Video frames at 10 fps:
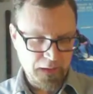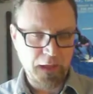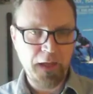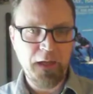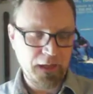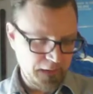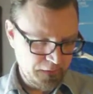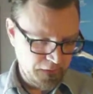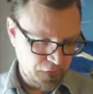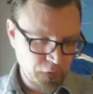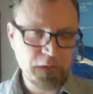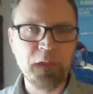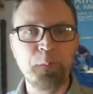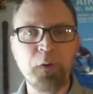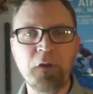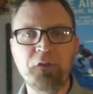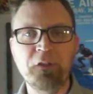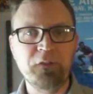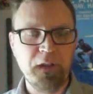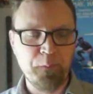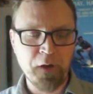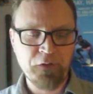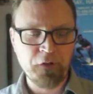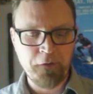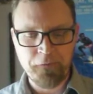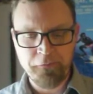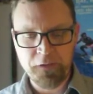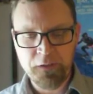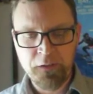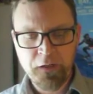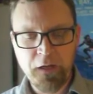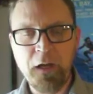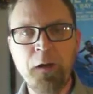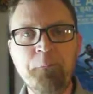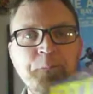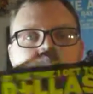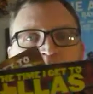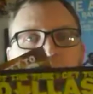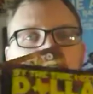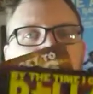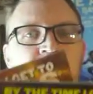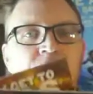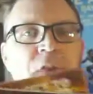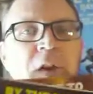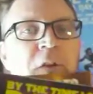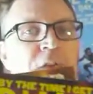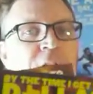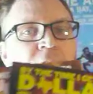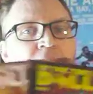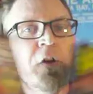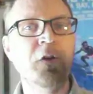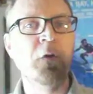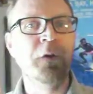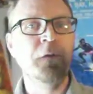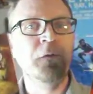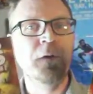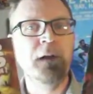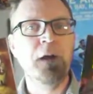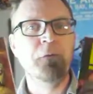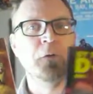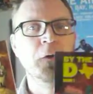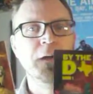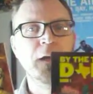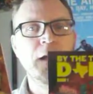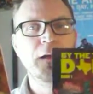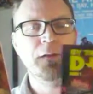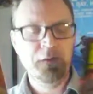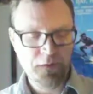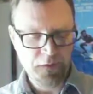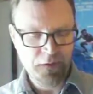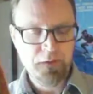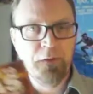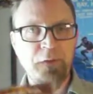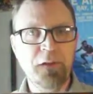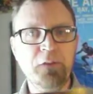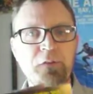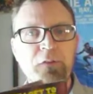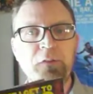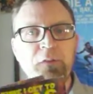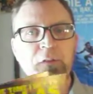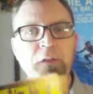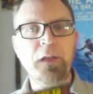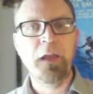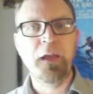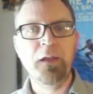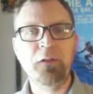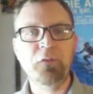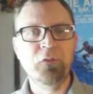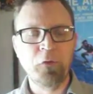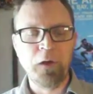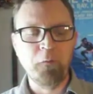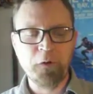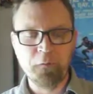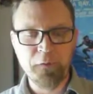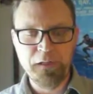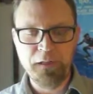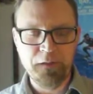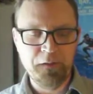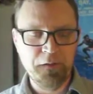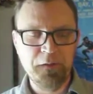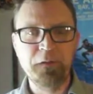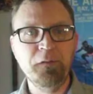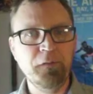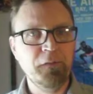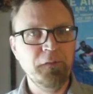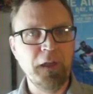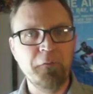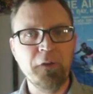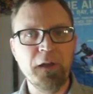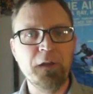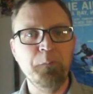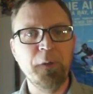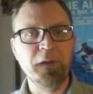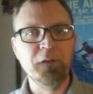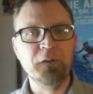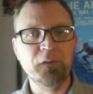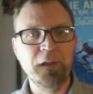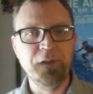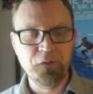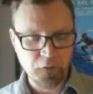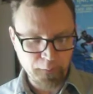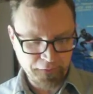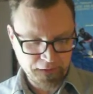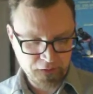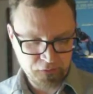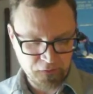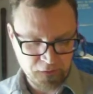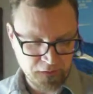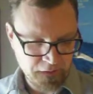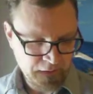and the Trinity Project, a branch off of it, um, because there is a Kickstarter going right now for uh, this, and so I want to read it, and that way I could better let you know about the Kickstarter.